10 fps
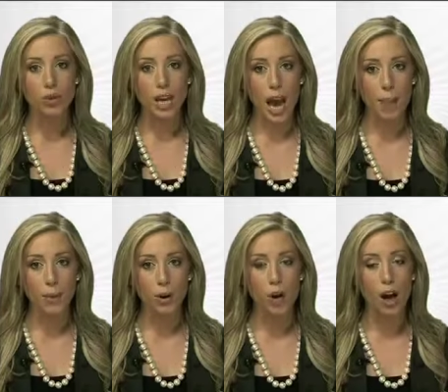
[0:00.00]

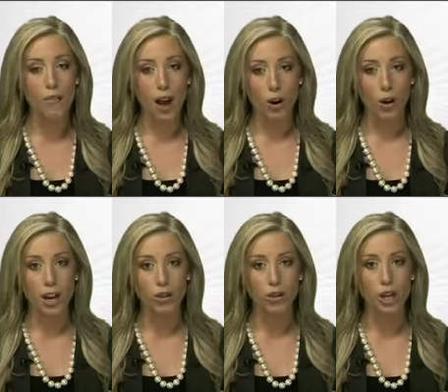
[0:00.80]
capital of Arrow
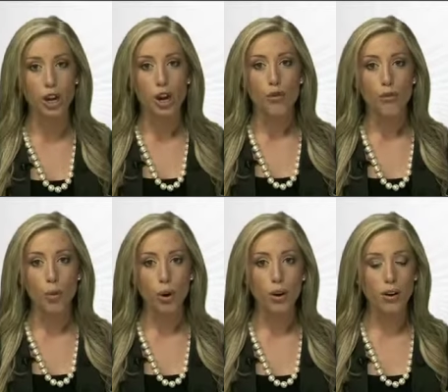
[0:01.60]
Energy
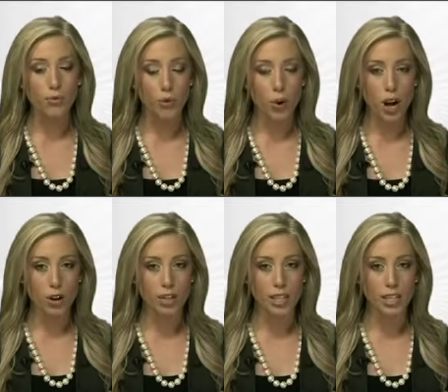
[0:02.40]
for
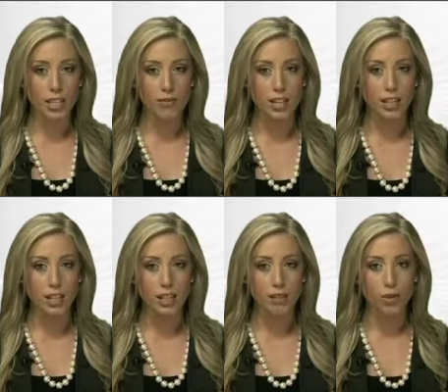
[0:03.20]

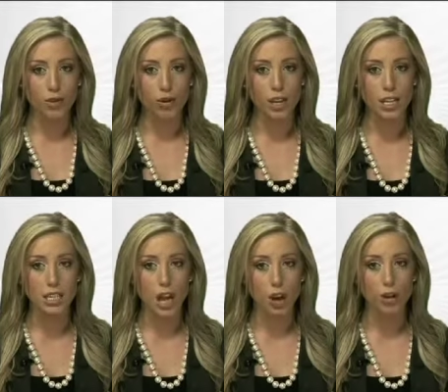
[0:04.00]
$4.70 of Australian
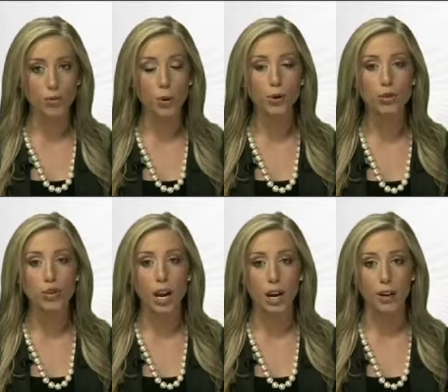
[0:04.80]
dollars per
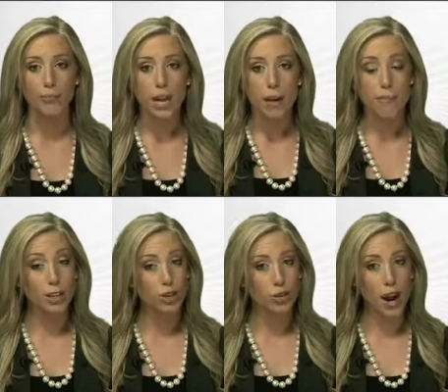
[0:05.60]
share.
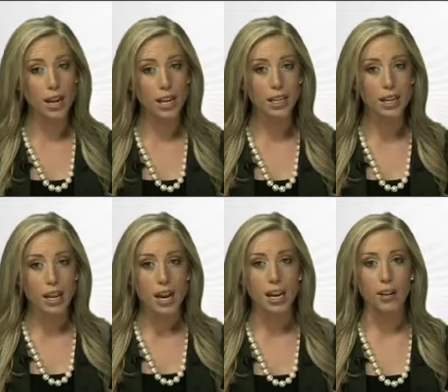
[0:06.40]
Medtronic
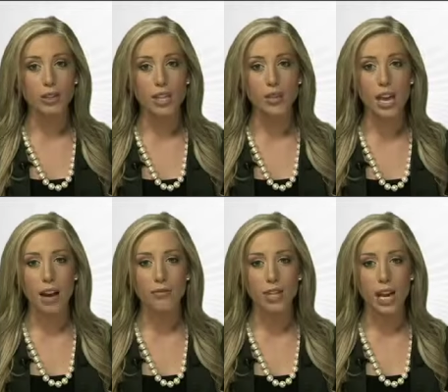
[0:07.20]
announced that the
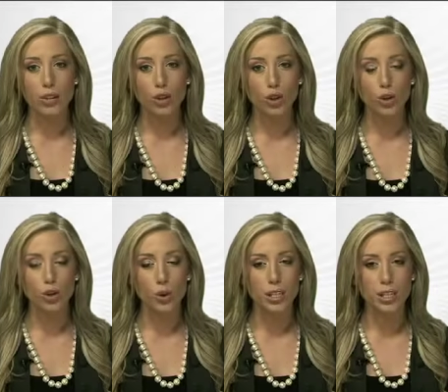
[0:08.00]
FDA
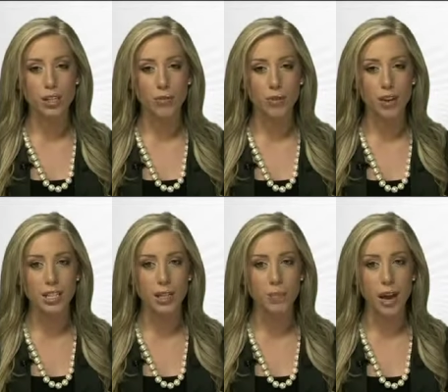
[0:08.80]
Circulatory System
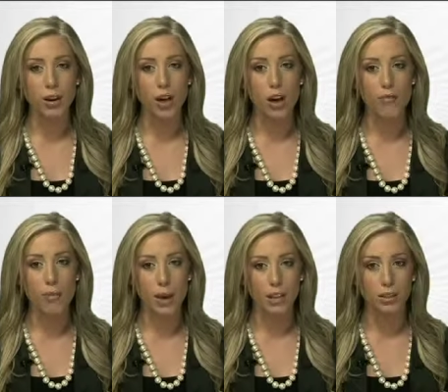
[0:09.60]
Devices panel of the
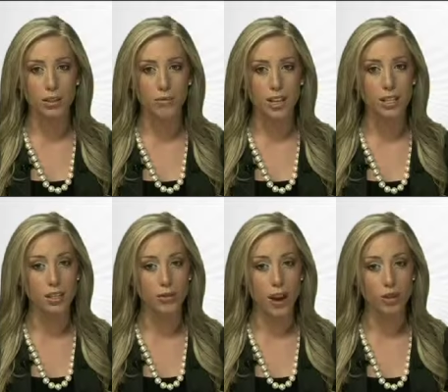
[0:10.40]
Medical Devices
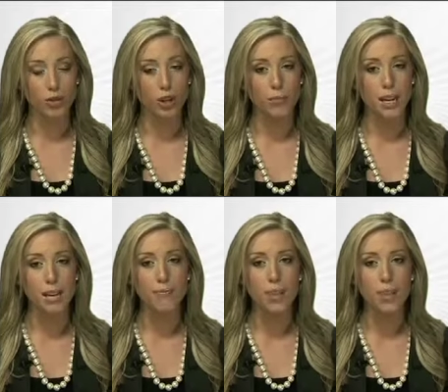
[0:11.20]
Advisory Committee